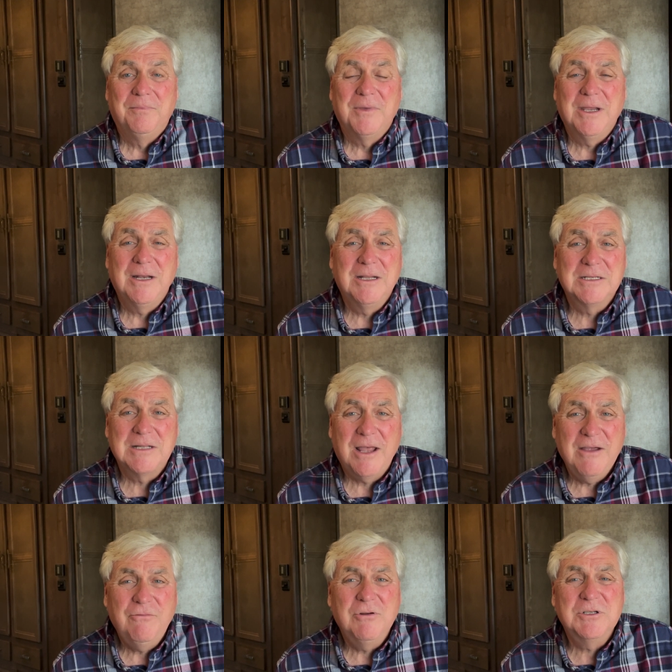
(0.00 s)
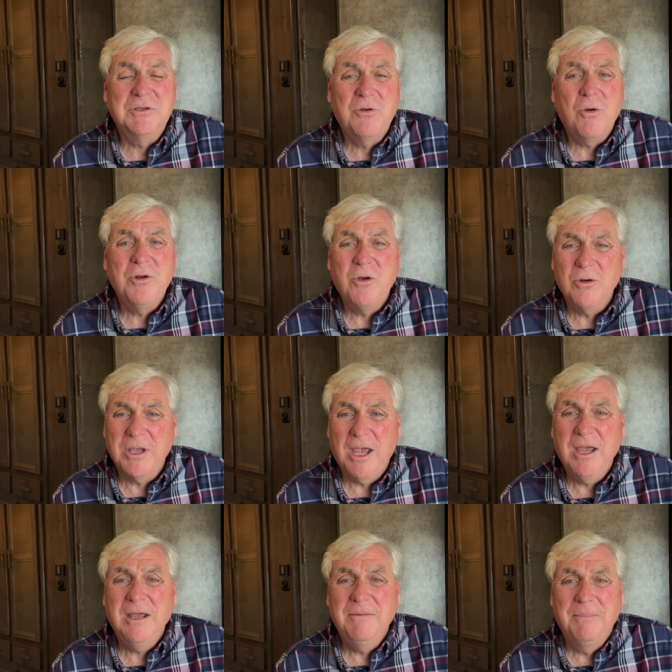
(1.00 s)
And his life was going
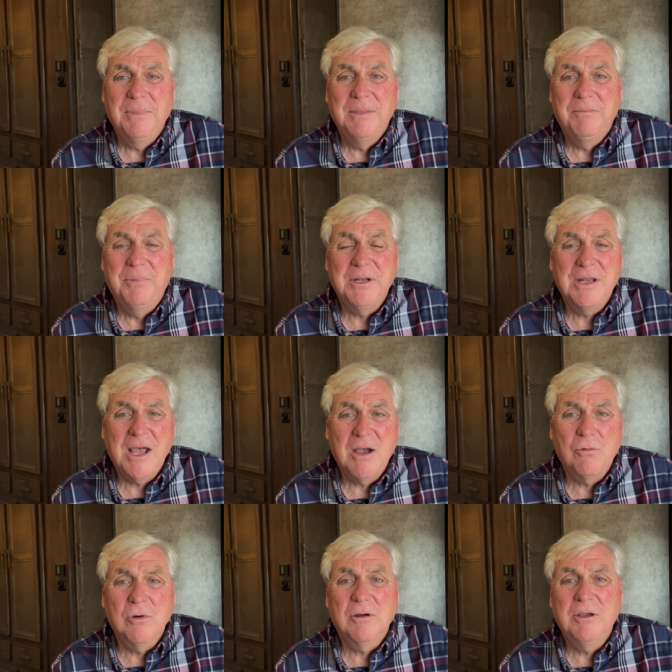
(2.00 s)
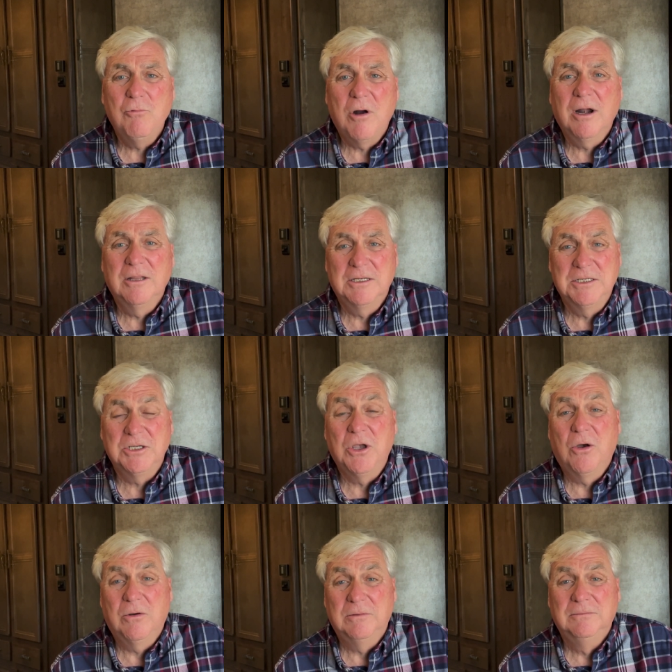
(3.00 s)
okay, but not where he wanted it to
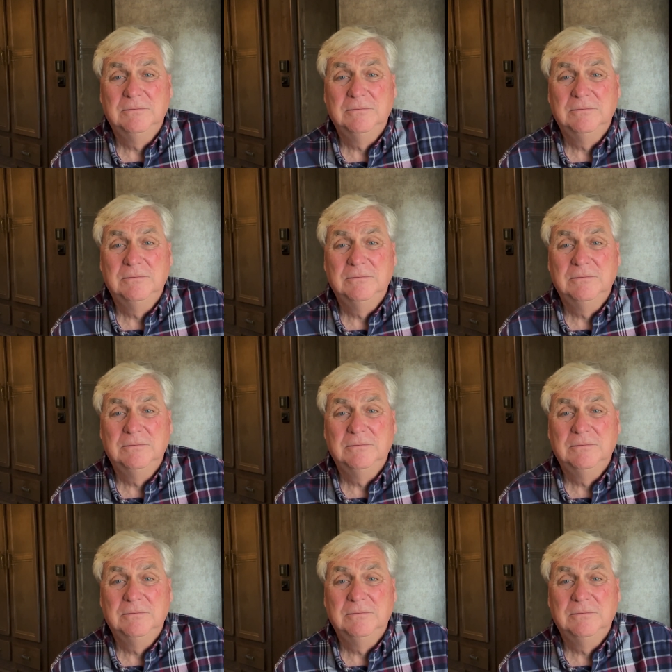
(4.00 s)
go.